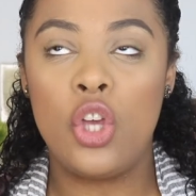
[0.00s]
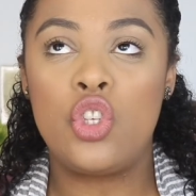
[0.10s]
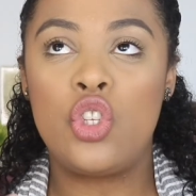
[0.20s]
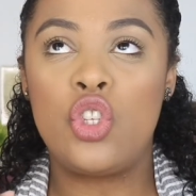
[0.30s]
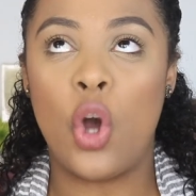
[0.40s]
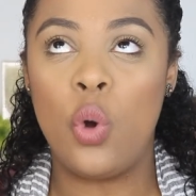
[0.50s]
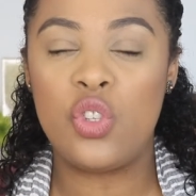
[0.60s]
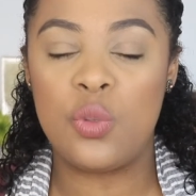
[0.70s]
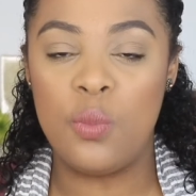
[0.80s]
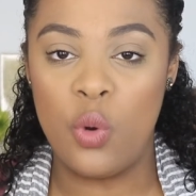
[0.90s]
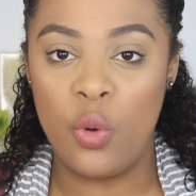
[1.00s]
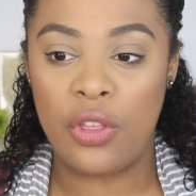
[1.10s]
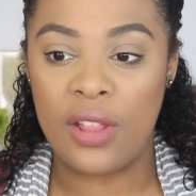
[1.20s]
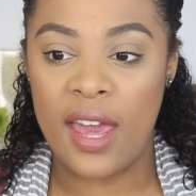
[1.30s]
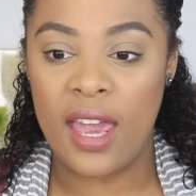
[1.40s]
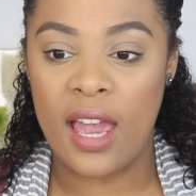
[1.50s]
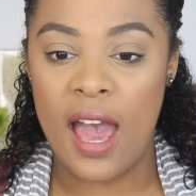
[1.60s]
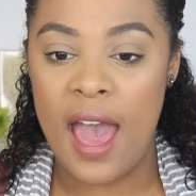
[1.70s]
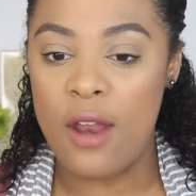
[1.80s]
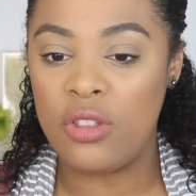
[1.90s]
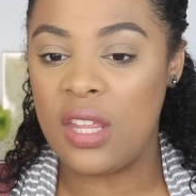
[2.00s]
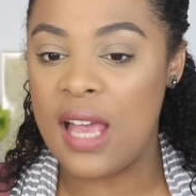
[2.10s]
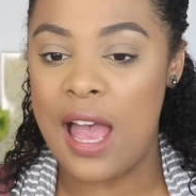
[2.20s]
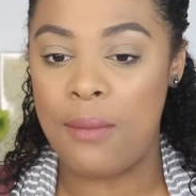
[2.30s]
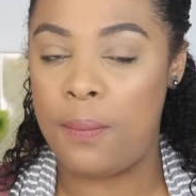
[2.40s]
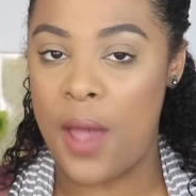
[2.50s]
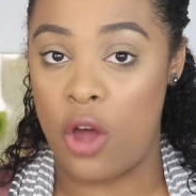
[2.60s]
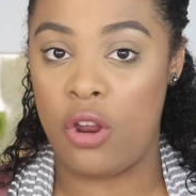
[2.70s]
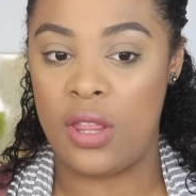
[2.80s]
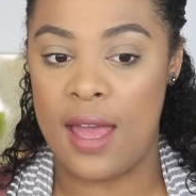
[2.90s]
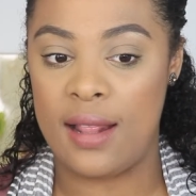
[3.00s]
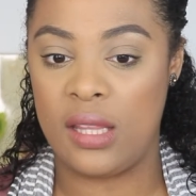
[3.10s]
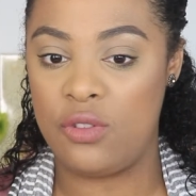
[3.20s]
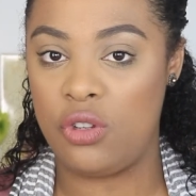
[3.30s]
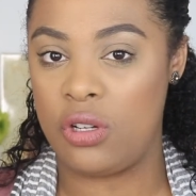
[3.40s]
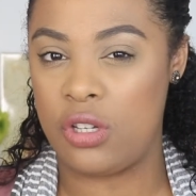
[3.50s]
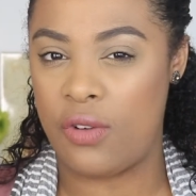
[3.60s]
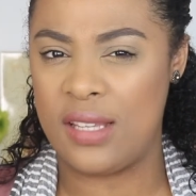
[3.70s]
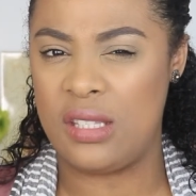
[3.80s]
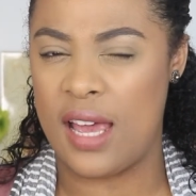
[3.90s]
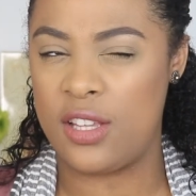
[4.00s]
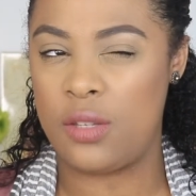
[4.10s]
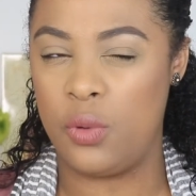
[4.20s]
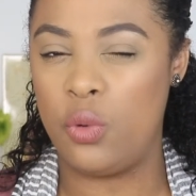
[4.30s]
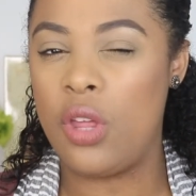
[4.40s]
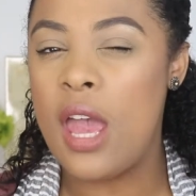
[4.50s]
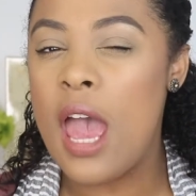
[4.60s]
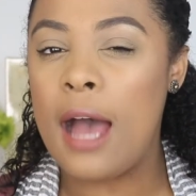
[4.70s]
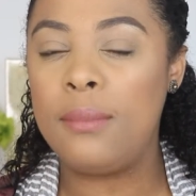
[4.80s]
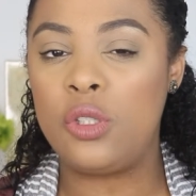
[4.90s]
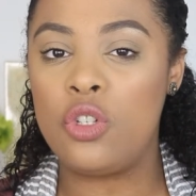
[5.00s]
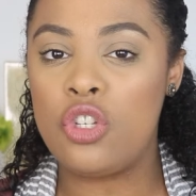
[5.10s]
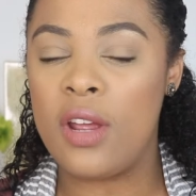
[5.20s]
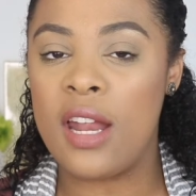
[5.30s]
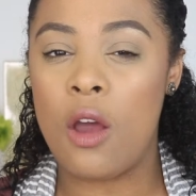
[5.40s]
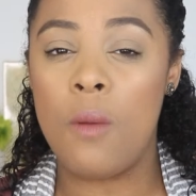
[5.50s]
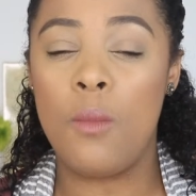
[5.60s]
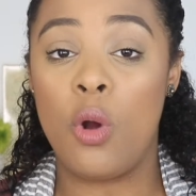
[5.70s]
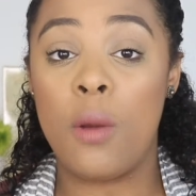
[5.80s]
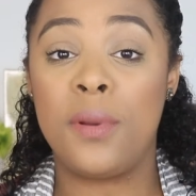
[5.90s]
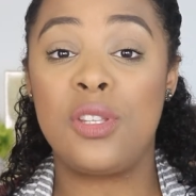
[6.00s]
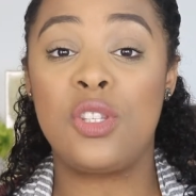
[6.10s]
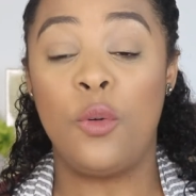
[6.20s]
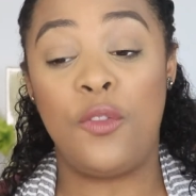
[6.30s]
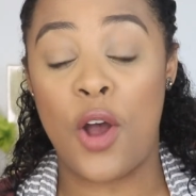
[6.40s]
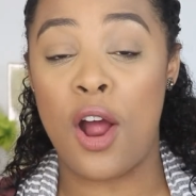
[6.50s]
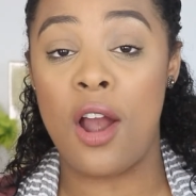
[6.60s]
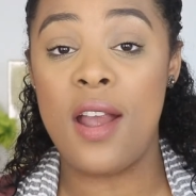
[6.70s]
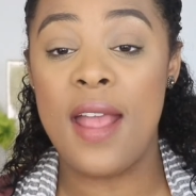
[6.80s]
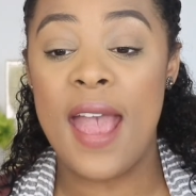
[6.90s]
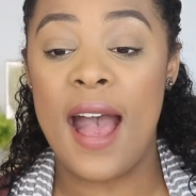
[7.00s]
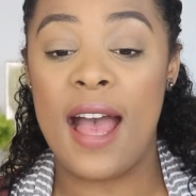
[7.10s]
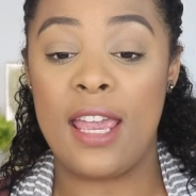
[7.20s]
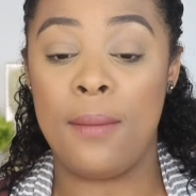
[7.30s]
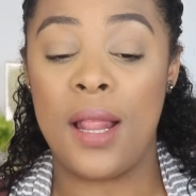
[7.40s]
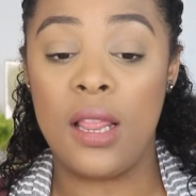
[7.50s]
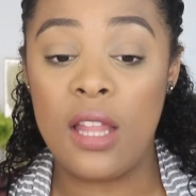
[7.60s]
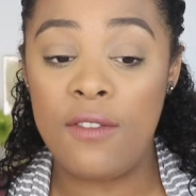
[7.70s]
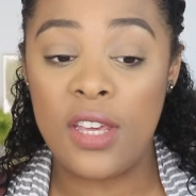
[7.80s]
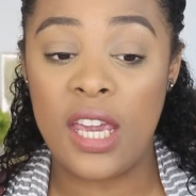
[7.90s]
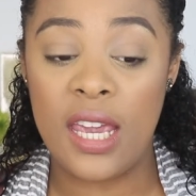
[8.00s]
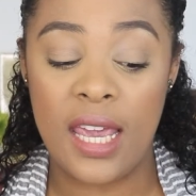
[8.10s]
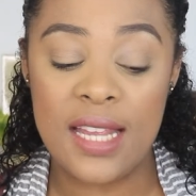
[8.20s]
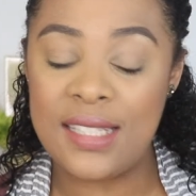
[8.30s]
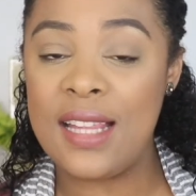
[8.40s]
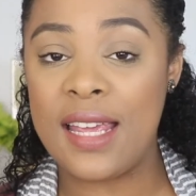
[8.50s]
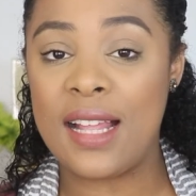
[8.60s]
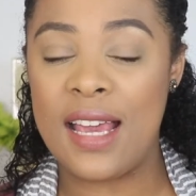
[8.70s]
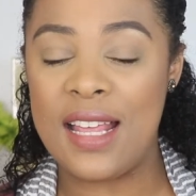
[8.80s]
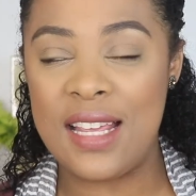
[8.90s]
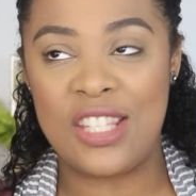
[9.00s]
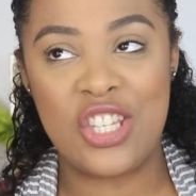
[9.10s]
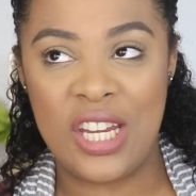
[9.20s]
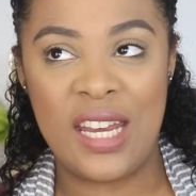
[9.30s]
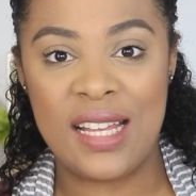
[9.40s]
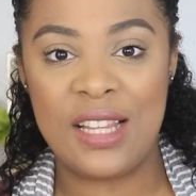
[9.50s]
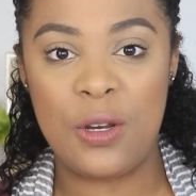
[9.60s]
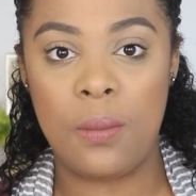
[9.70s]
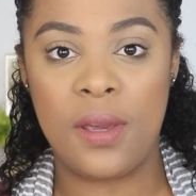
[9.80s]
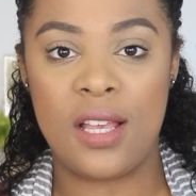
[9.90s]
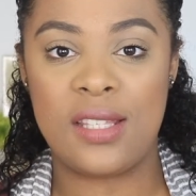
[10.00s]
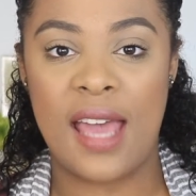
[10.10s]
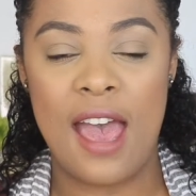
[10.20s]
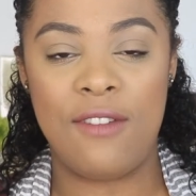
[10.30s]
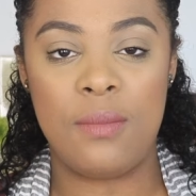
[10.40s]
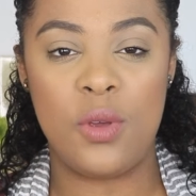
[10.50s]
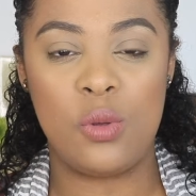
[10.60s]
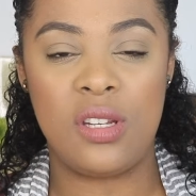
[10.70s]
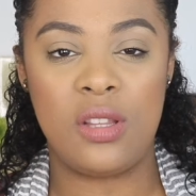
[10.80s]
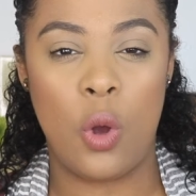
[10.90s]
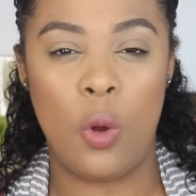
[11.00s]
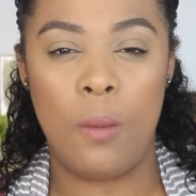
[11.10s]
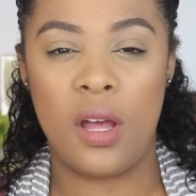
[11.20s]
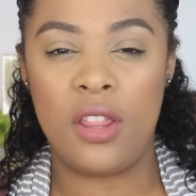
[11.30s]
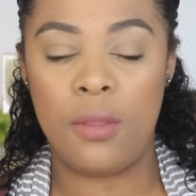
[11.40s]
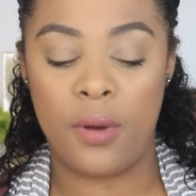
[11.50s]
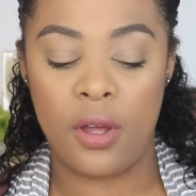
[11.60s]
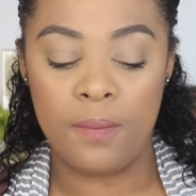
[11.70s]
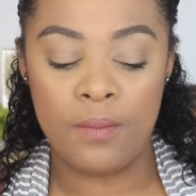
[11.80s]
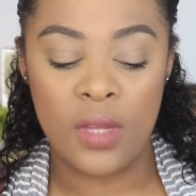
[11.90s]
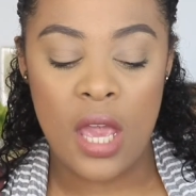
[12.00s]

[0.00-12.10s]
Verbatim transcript: so smooth like I don't think I have a powder that leaves your under eyes that smooth I'm still trying it out more but so far I am loving it it is like it is cheating a little because I haven't been using it the whole month but